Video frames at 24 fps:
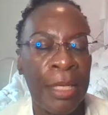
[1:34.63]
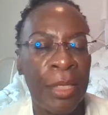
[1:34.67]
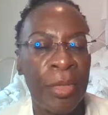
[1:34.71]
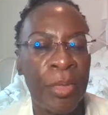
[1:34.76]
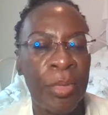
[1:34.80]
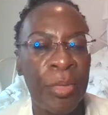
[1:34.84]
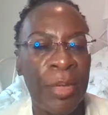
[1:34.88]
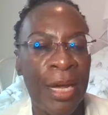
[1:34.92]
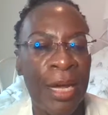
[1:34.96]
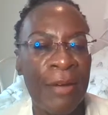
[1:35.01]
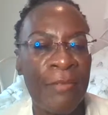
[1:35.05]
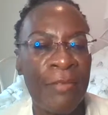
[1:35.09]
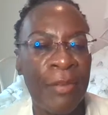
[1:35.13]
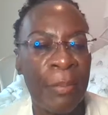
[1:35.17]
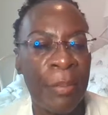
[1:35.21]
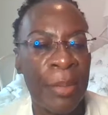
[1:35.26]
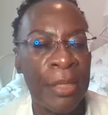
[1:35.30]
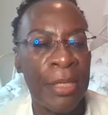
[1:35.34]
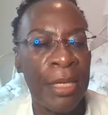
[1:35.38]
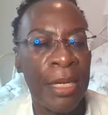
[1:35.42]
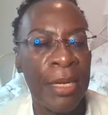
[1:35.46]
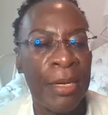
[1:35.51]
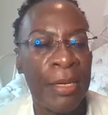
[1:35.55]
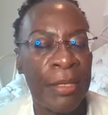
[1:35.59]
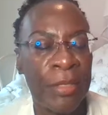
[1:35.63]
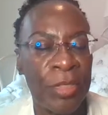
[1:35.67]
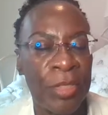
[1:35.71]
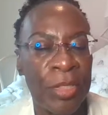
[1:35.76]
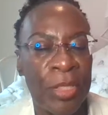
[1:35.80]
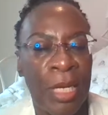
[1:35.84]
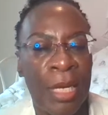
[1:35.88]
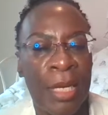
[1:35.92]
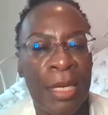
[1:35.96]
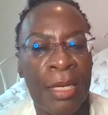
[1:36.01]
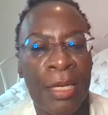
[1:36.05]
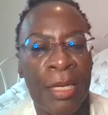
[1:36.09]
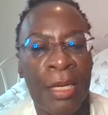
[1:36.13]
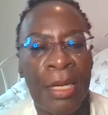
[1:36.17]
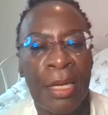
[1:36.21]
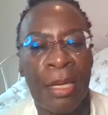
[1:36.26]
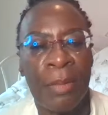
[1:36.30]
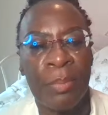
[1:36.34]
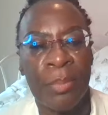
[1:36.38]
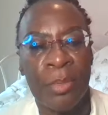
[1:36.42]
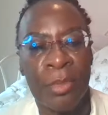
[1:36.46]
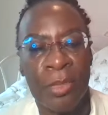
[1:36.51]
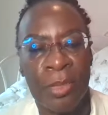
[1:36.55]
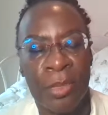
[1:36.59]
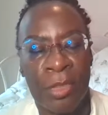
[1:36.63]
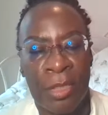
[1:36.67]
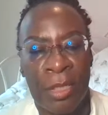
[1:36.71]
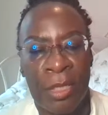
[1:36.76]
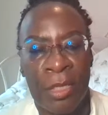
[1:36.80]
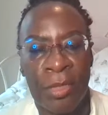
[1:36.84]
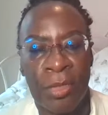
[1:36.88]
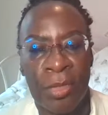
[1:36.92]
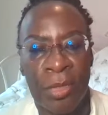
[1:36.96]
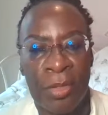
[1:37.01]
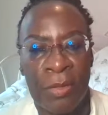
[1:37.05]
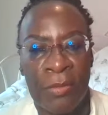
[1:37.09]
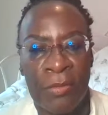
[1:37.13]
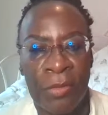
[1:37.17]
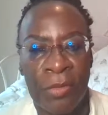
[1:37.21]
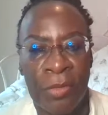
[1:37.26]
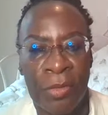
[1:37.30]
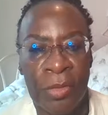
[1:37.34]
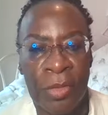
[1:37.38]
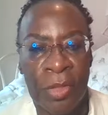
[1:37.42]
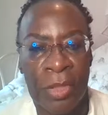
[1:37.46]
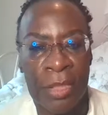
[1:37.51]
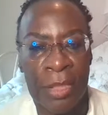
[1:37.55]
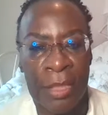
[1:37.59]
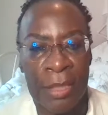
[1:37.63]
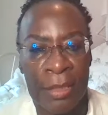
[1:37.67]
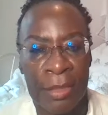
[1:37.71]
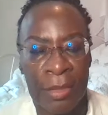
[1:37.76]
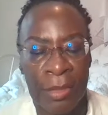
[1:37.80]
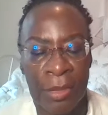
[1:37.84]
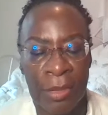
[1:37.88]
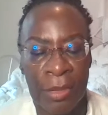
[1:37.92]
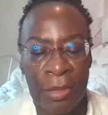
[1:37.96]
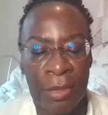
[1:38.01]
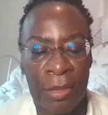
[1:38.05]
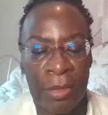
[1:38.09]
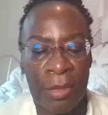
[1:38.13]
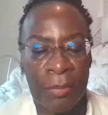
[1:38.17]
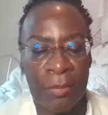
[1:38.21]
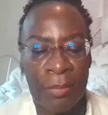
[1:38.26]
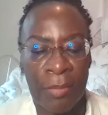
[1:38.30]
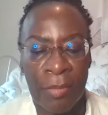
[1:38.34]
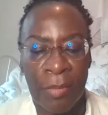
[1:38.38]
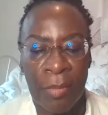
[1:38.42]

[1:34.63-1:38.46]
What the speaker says: You'd have a better understanding and appreciation of those tests.